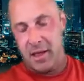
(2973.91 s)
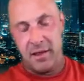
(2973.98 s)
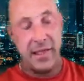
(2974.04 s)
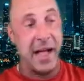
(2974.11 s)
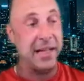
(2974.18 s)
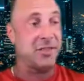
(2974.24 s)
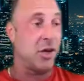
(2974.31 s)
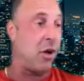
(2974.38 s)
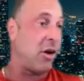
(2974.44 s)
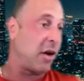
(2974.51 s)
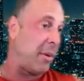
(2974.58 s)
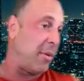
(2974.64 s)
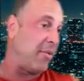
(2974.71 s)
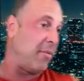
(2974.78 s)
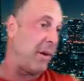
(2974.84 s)
That's all
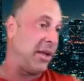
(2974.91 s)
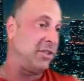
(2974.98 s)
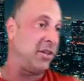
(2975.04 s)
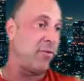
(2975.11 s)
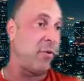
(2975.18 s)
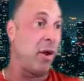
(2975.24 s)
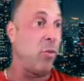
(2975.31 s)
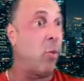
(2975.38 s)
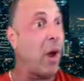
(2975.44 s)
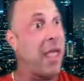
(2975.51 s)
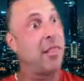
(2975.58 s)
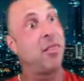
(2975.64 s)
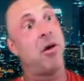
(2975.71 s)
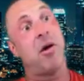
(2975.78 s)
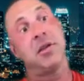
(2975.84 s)
coming from IGF 1.
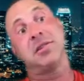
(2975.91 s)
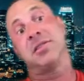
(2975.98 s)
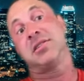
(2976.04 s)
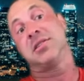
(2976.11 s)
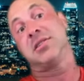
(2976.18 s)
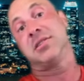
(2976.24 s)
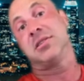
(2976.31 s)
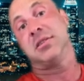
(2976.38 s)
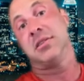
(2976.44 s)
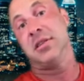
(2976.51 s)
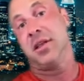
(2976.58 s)
Weight loss.